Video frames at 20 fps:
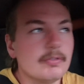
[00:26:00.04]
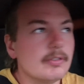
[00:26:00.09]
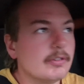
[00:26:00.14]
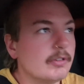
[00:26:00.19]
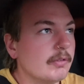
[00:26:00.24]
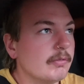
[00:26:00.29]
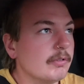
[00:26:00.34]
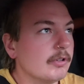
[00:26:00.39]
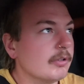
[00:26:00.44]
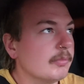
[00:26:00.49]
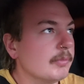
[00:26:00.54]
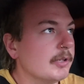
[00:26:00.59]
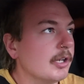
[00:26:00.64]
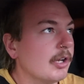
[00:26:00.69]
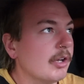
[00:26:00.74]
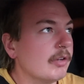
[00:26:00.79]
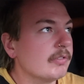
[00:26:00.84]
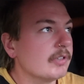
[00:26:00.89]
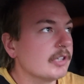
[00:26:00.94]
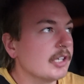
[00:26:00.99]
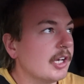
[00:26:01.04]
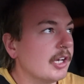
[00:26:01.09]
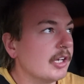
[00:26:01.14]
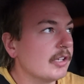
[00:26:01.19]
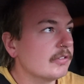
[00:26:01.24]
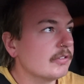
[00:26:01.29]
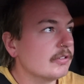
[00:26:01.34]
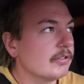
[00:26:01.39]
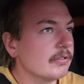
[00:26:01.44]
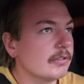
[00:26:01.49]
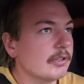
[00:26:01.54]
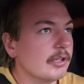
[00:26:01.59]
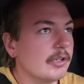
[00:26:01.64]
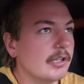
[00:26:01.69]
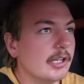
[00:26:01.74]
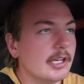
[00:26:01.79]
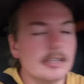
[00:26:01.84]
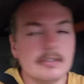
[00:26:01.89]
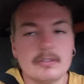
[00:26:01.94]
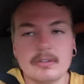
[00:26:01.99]
it's ever going to be overcast during the
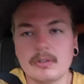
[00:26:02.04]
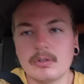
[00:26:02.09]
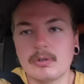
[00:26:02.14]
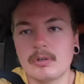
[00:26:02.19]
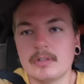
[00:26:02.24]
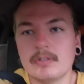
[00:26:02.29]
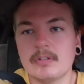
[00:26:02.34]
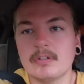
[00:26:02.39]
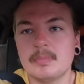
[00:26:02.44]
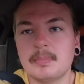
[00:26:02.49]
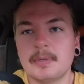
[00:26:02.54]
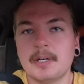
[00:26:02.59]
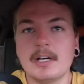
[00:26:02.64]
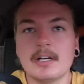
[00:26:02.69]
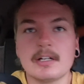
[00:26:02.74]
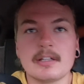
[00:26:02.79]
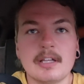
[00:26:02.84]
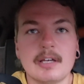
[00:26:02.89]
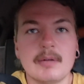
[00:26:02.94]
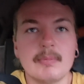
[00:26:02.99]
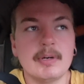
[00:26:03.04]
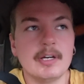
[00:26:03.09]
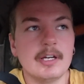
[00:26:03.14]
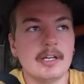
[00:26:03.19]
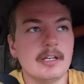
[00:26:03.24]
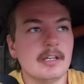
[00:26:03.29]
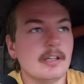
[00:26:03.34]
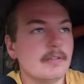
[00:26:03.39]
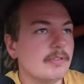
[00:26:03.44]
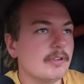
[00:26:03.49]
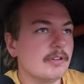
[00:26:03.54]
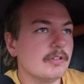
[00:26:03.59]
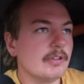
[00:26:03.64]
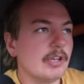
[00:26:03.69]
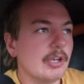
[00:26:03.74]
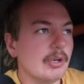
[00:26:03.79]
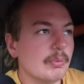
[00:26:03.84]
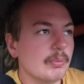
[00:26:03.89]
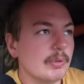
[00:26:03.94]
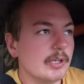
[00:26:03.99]
day, so I always just park that way if there's
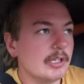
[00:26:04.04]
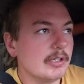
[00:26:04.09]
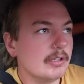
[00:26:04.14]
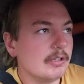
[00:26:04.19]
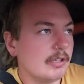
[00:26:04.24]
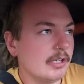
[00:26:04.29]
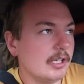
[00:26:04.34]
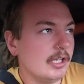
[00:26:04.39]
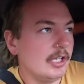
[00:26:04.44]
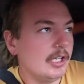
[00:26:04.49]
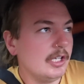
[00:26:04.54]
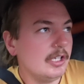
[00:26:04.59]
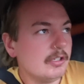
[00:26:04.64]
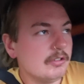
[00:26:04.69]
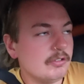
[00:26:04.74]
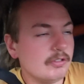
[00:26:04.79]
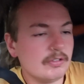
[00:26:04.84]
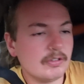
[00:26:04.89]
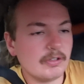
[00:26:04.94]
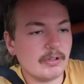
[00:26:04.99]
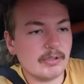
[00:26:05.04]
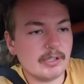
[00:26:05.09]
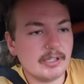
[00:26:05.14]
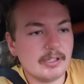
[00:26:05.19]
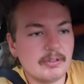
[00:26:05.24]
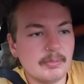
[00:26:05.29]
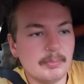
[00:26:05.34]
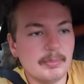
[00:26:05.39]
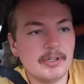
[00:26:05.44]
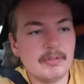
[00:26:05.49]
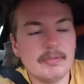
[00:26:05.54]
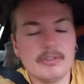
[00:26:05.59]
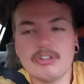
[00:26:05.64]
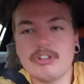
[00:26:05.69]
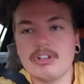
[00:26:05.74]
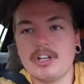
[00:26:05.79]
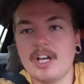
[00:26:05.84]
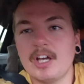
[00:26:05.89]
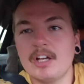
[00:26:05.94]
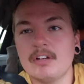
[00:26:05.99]
no wind, just so it gets a bit of a
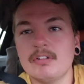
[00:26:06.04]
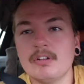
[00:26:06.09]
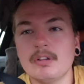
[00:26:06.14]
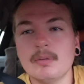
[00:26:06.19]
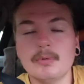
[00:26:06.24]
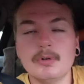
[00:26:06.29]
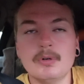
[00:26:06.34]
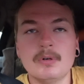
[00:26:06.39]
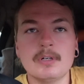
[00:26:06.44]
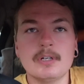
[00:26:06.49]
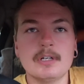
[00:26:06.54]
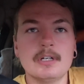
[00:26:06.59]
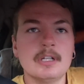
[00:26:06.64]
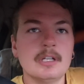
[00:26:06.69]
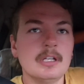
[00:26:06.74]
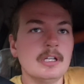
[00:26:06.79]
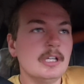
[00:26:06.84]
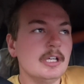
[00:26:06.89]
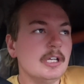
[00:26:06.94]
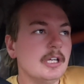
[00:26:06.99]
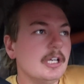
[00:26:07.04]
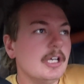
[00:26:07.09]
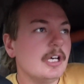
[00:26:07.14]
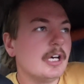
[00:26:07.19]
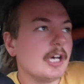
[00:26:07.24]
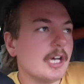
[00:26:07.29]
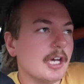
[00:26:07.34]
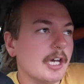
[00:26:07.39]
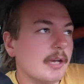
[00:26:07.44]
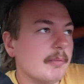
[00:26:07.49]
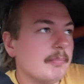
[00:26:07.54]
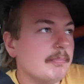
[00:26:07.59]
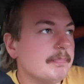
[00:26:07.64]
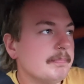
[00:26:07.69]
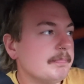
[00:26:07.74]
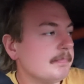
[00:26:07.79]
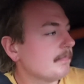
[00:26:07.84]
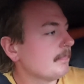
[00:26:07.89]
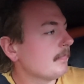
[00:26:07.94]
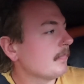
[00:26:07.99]
charge in the morning. But
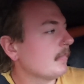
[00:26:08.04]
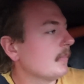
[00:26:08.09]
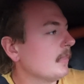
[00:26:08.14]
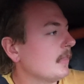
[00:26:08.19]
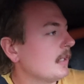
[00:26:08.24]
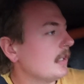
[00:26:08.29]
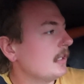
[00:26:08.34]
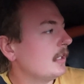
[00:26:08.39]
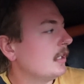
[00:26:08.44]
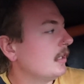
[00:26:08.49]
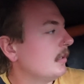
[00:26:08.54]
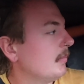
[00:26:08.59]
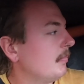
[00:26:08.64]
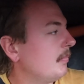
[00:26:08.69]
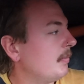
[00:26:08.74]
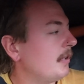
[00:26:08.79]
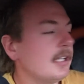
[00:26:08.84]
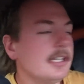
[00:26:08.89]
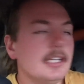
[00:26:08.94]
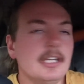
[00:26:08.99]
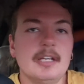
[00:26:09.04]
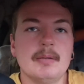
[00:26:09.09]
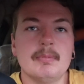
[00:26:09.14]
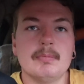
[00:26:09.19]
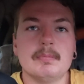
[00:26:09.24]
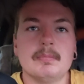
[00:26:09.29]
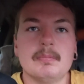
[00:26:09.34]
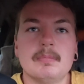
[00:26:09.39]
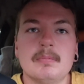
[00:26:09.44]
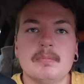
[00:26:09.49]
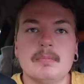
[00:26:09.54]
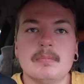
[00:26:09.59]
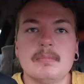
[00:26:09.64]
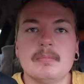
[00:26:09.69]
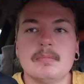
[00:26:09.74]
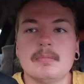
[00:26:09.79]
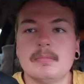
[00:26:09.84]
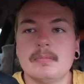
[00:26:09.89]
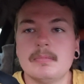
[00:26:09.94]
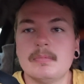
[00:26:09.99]
yeah,
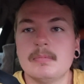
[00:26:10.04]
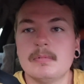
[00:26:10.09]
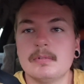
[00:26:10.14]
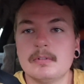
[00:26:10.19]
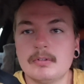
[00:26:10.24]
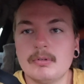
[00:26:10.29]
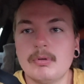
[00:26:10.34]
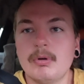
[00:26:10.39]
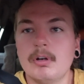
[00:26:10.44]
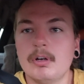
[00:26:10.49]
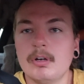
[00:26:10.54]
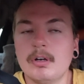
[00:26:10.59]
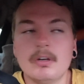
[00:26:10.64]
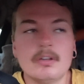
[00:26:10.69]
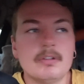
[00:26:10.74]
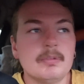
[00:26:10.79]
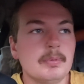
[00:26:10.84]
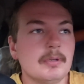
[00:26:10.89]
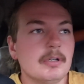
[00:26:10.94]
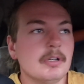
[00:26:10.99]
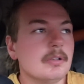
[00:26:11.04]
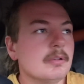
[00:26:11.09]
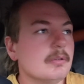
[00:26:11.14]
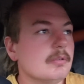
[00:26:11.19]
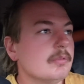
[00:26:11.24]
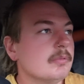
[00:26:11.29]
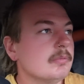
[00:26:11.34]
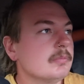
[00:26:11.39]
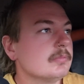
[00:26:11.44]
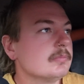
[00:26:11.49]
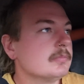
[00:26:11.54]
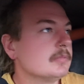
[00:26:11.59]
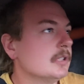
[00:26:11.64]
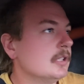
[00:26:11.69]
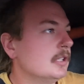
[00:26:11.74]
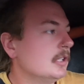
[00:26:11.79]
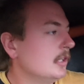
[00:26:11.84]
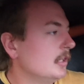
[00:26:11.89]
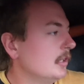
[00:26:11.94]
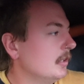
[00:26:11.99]
it's quite a nice spot.
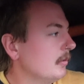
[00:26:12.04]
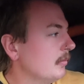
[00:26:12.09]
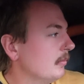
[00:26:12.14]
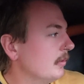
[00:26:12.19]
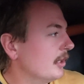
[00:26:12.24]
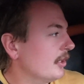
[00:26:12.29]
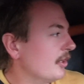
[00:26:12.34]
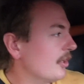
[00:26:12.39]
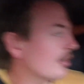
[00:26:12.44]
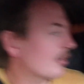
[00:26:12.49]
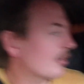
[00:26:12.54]
We got a